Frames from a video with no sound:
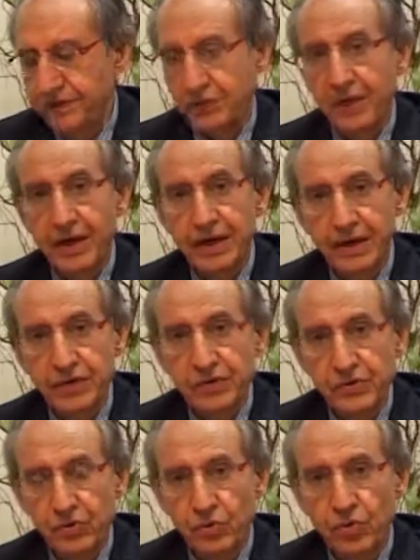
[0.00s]
Zawahiri
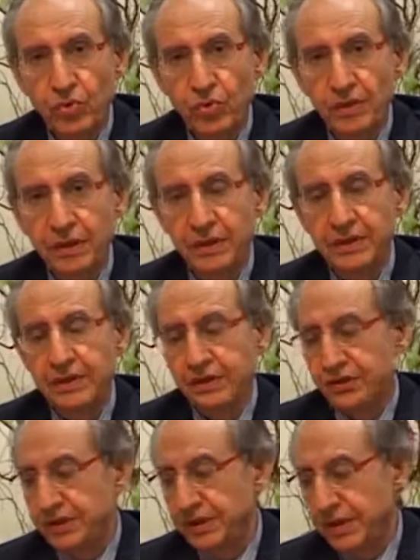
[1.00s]
school and the
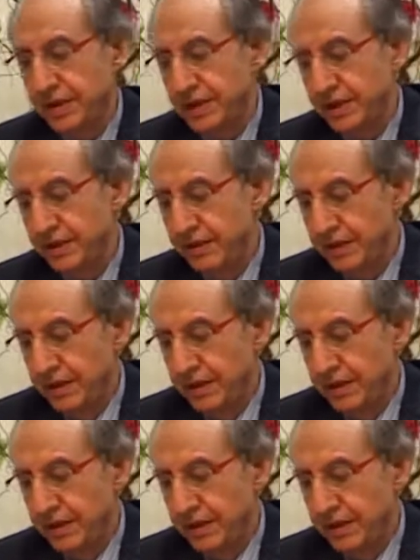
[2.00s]
Shia,